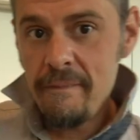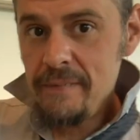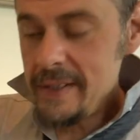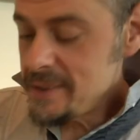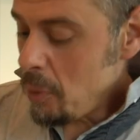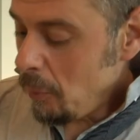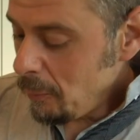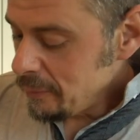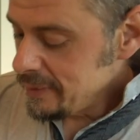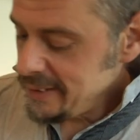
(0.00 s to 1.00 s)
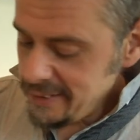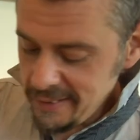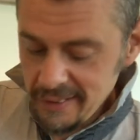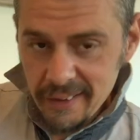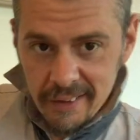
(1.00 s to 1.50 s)
You
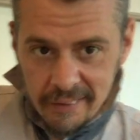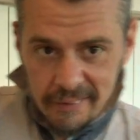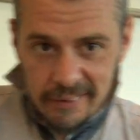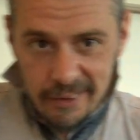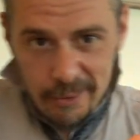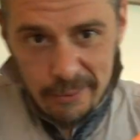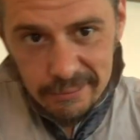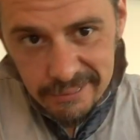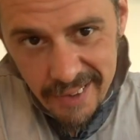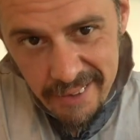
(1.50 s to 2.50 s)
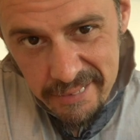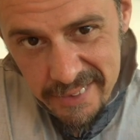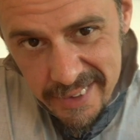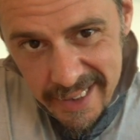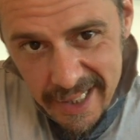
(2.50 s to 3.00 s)
don't ever
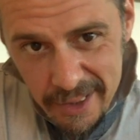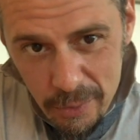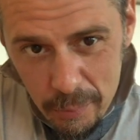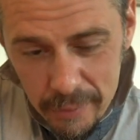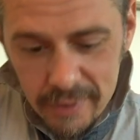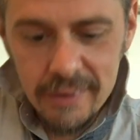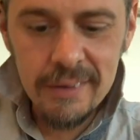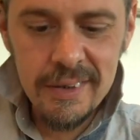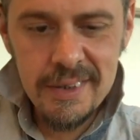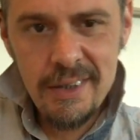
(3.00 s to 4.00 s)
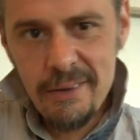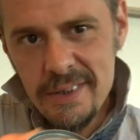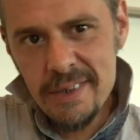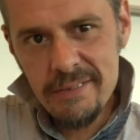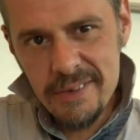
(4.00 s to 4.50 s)
need a can opener because they always
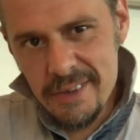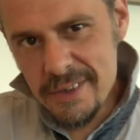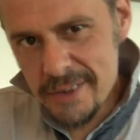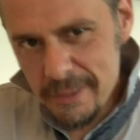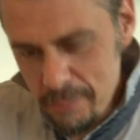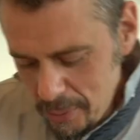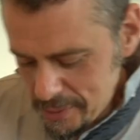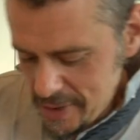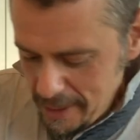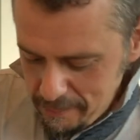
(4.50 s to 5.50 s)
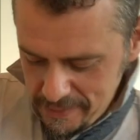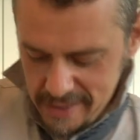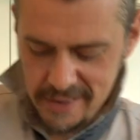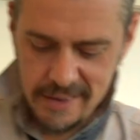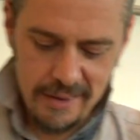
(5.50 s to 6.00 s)
have these like pull top
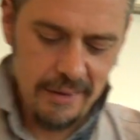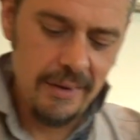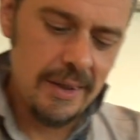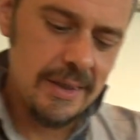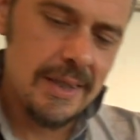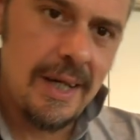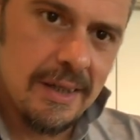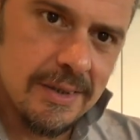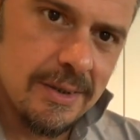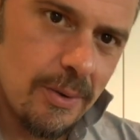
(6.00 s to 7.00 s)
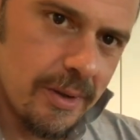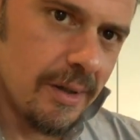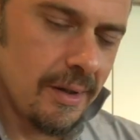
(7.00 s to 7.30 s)
things, you know, like it's a can of soda,